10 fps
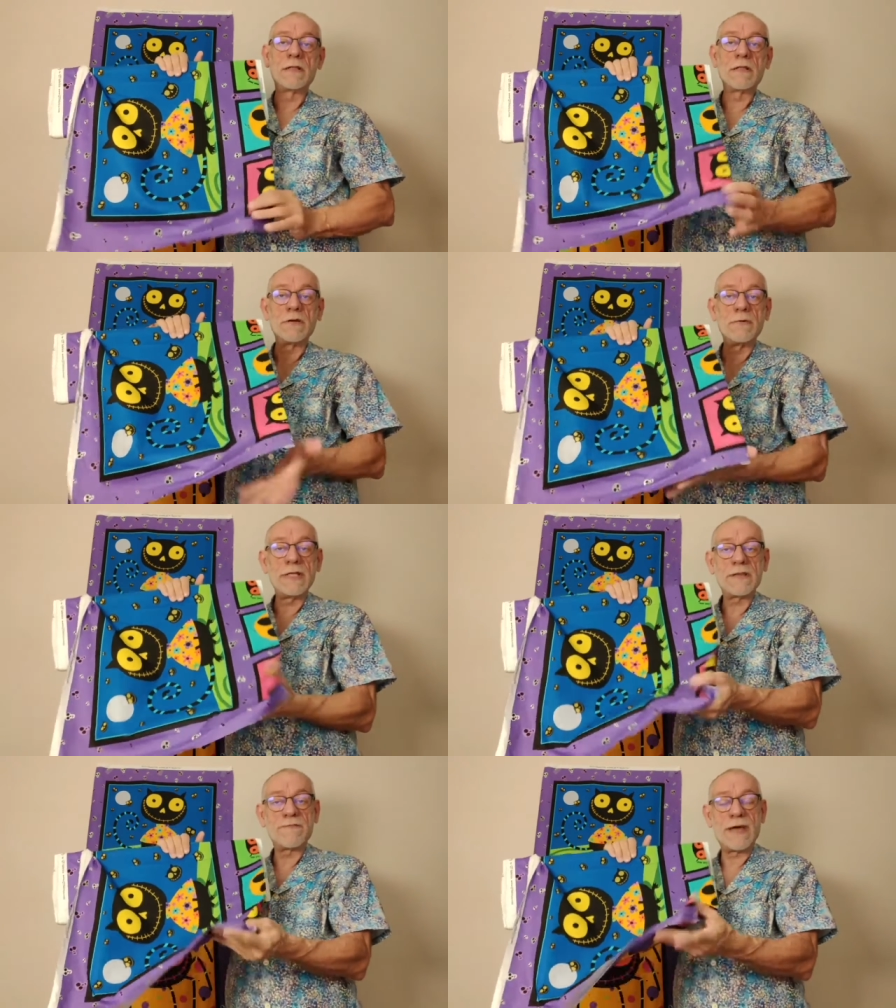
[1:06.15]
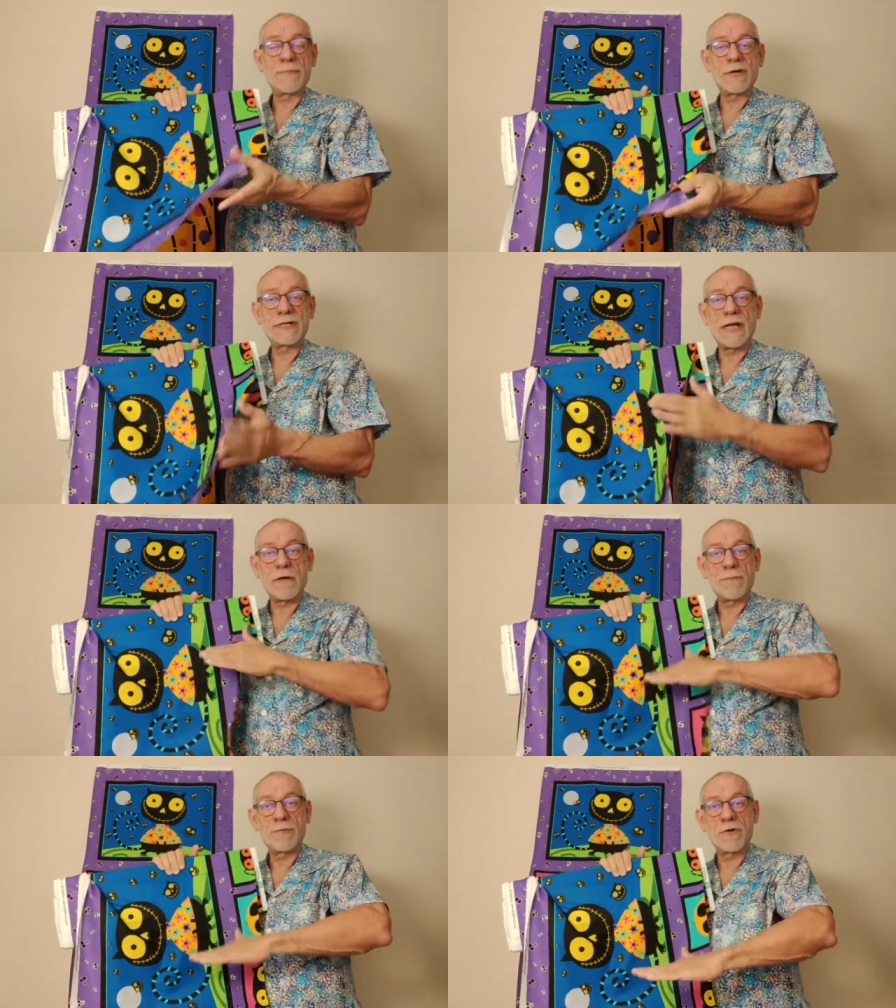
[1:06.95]
gluing the fabric
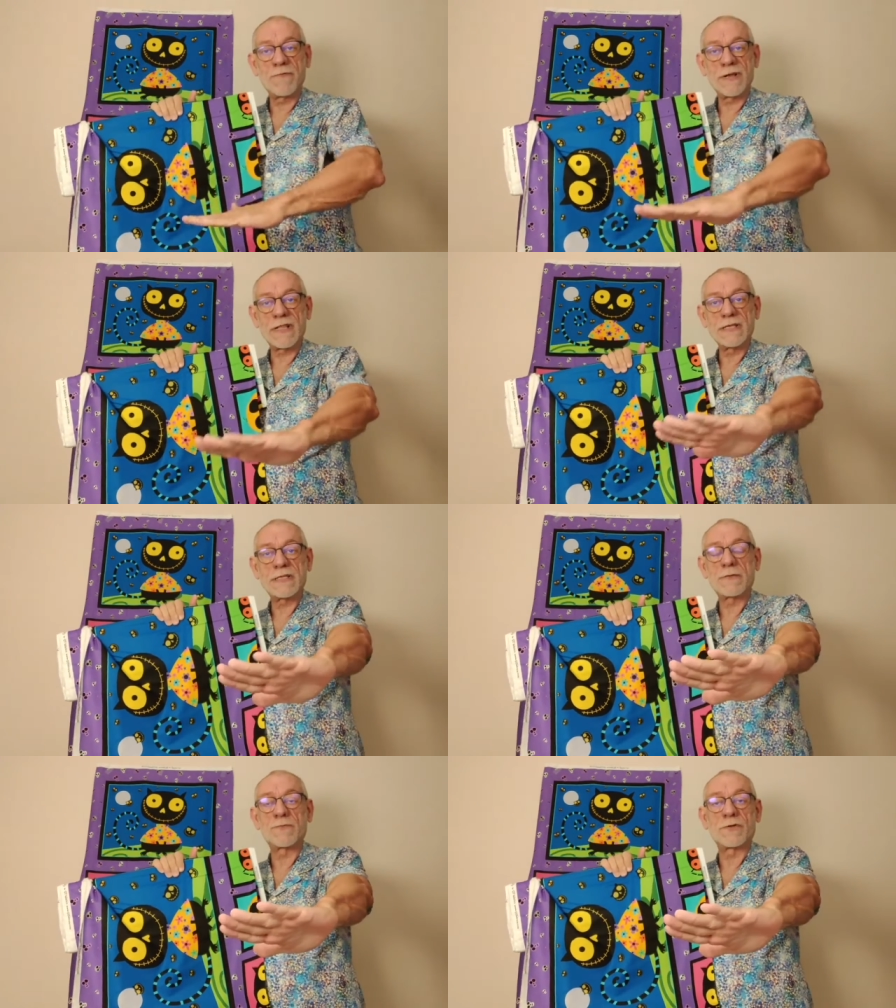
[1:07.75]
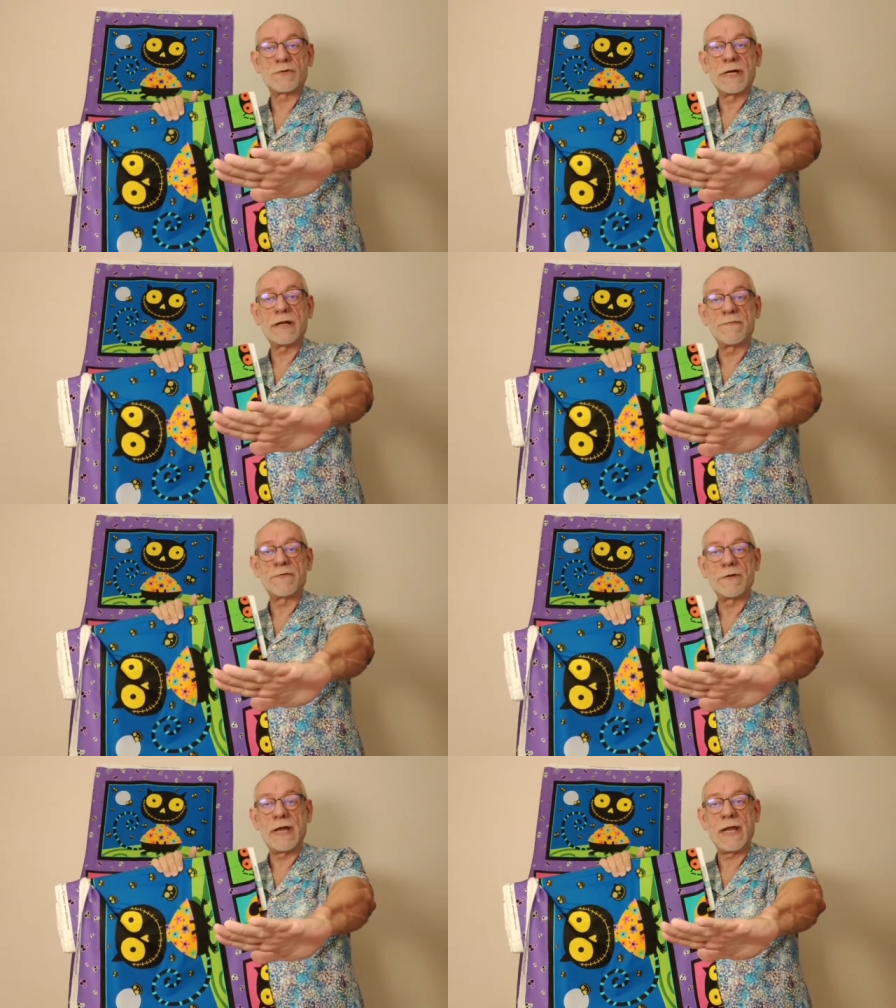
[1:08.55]
down perfectly straight of
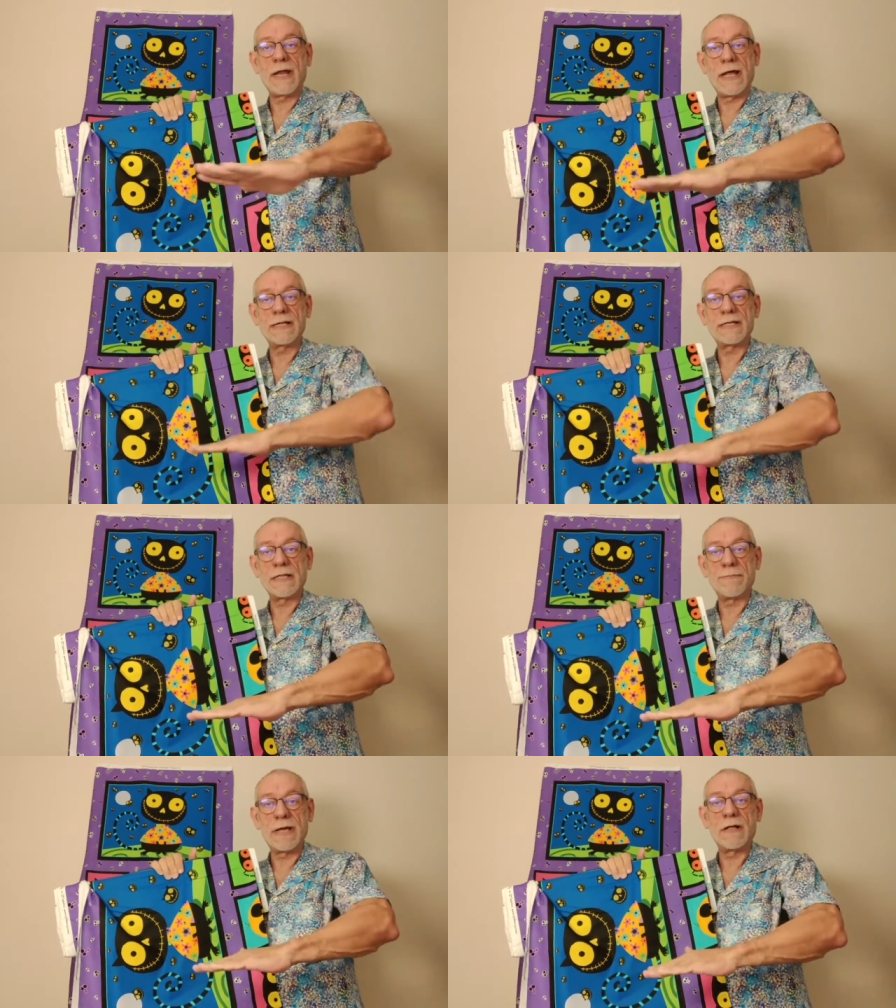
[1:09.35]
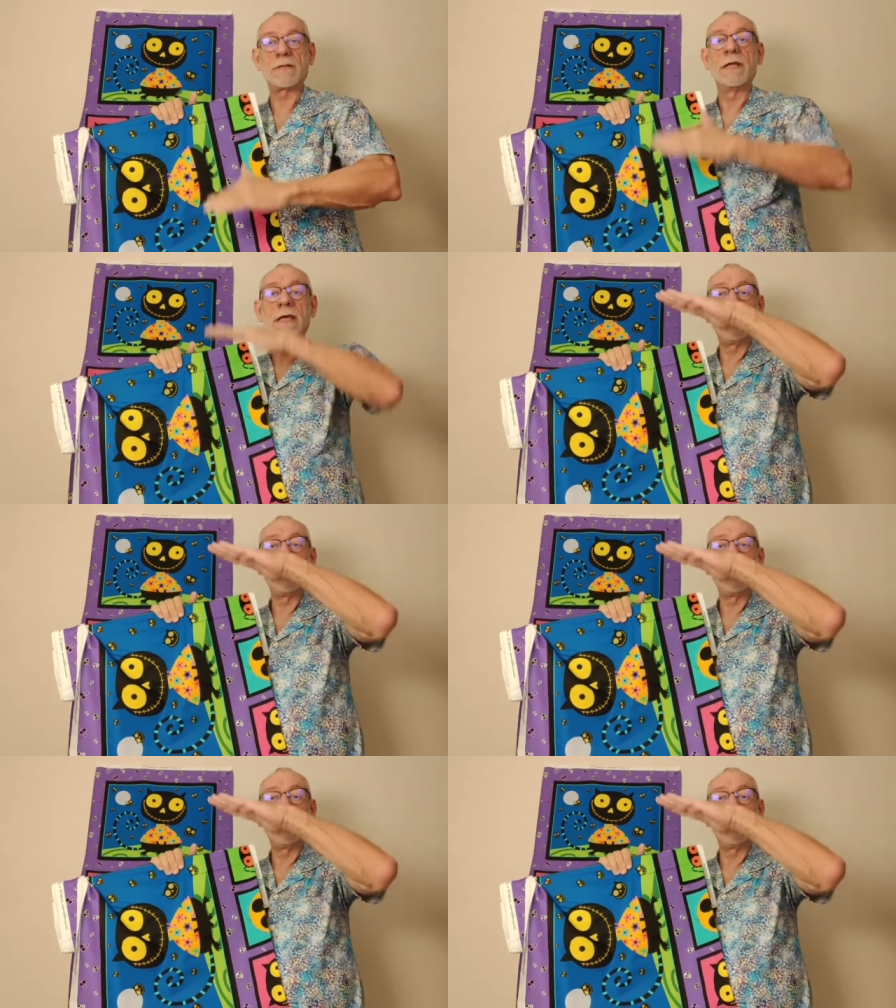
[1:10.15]
grain onto the belt